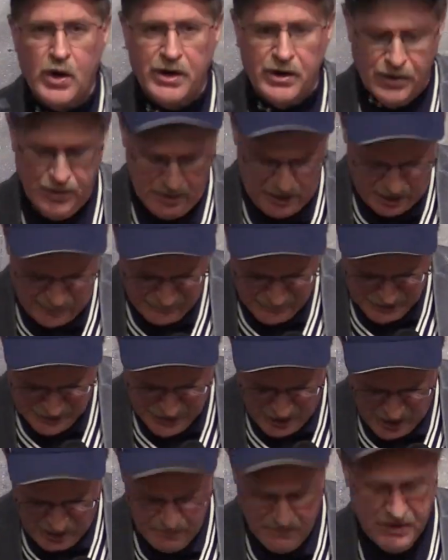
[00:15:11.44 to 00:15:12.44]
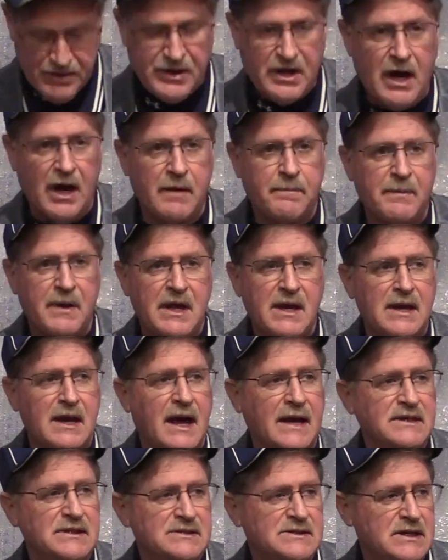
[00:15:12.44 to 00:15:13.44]
winner of the Dartmouth Cup in
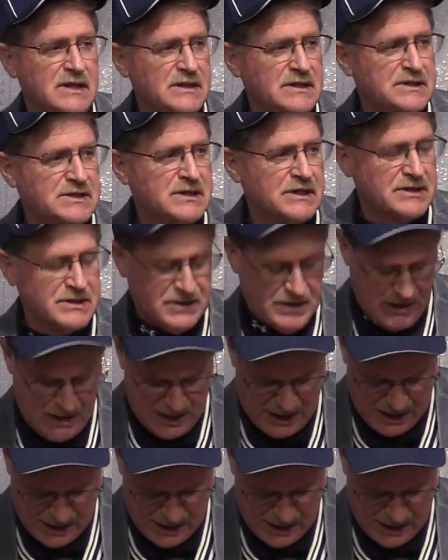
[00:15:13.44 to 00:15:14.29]
1969.